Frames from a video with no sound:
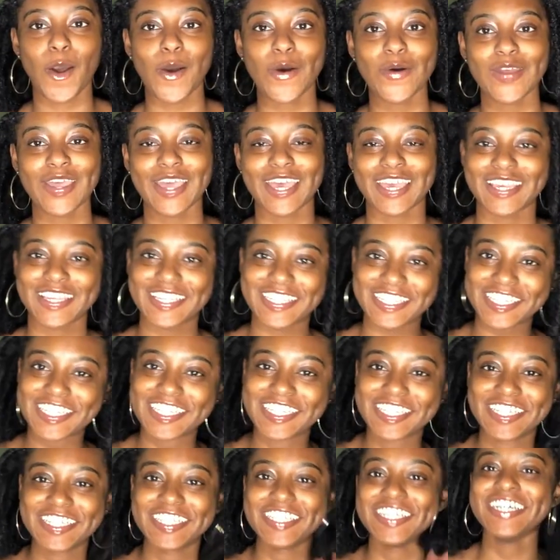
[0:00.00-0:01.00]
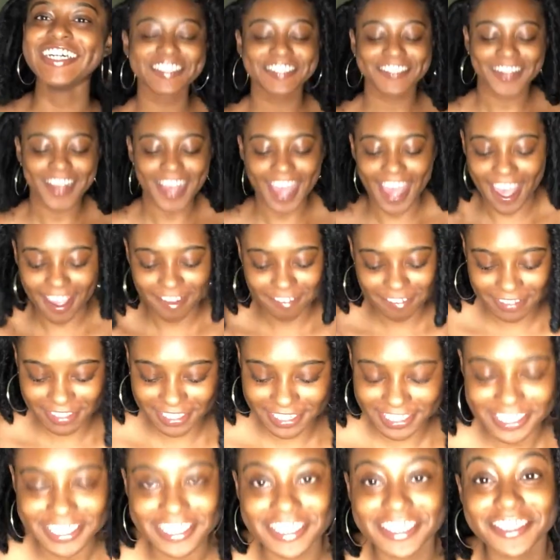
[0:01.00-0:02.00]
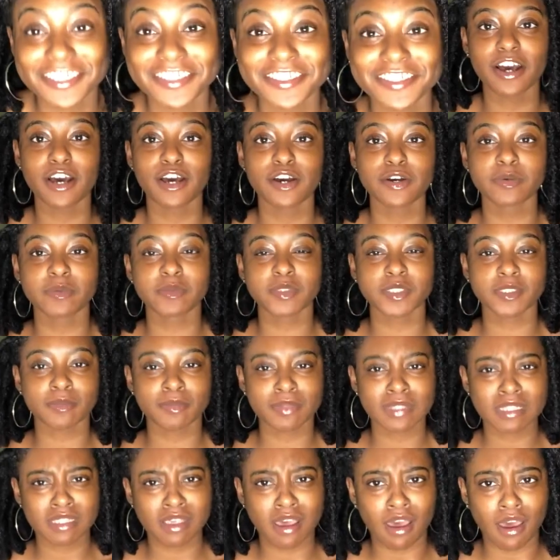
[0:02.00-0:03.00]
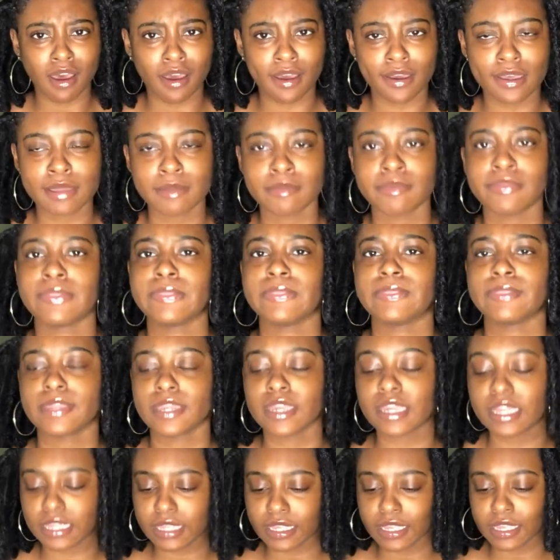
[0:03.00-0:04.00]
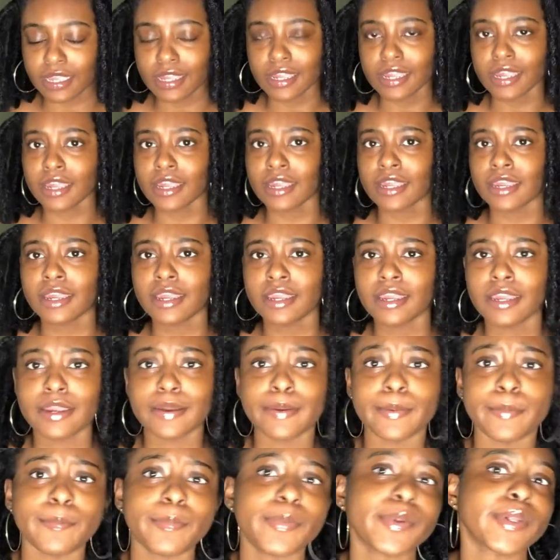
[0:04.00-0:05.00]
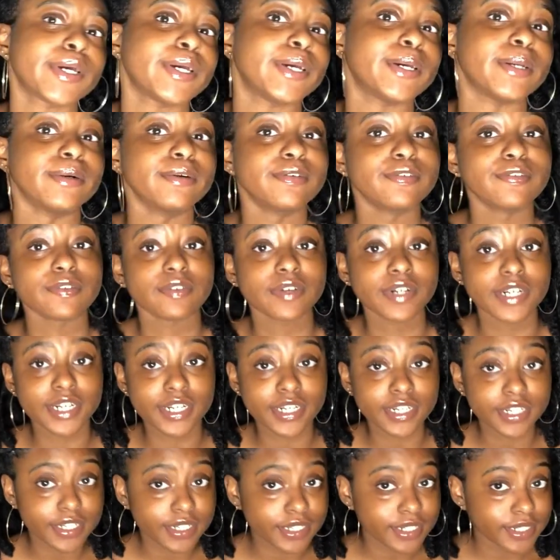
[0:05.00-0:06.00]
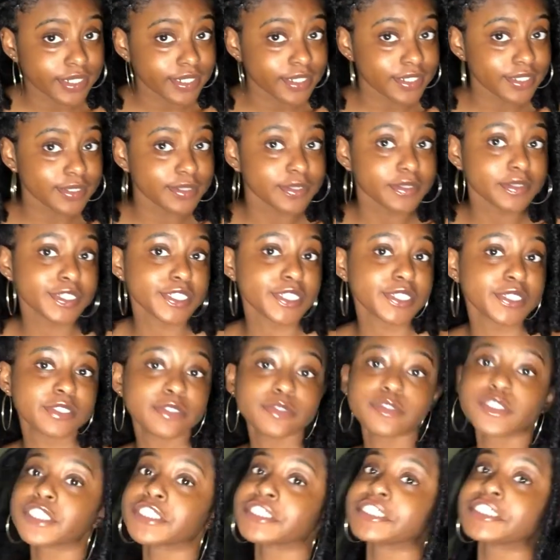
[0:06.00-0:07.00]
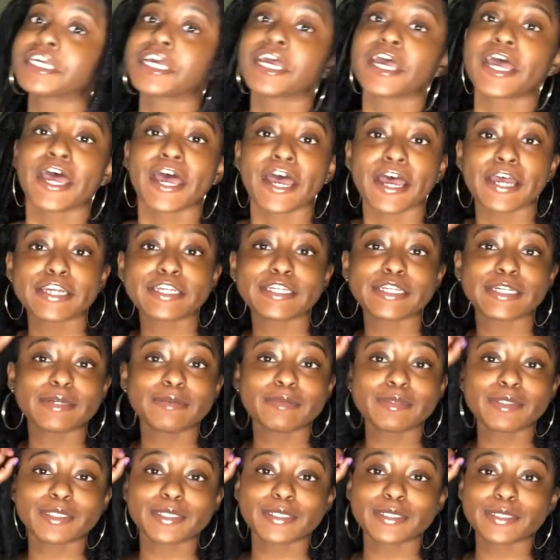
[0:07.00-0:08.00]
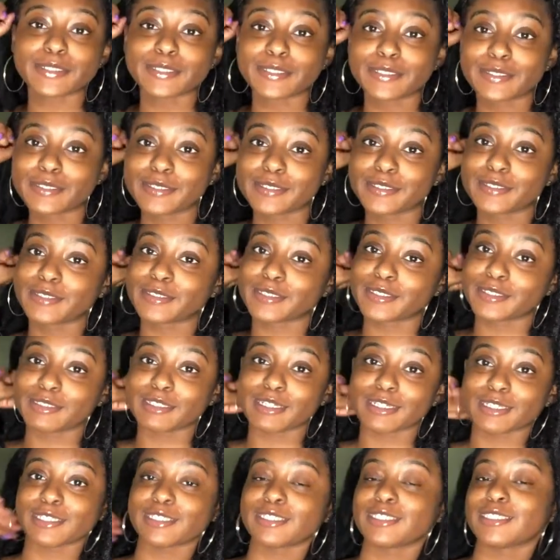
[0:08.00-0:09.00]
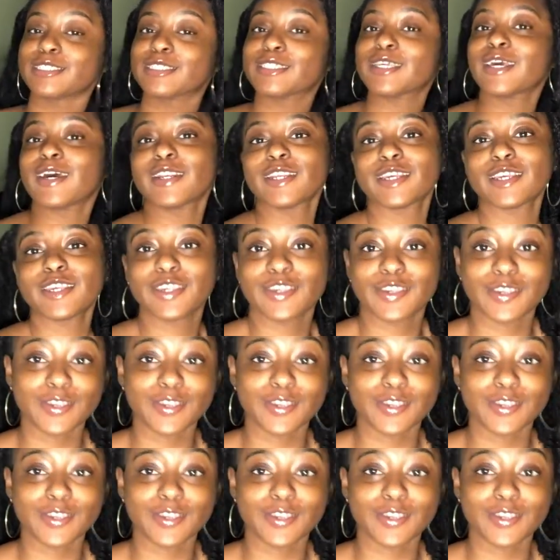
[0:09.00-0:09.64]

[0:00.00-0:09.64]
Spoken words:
Okay. So after some time thinking and playing around, I came to the conclusion that this is kind of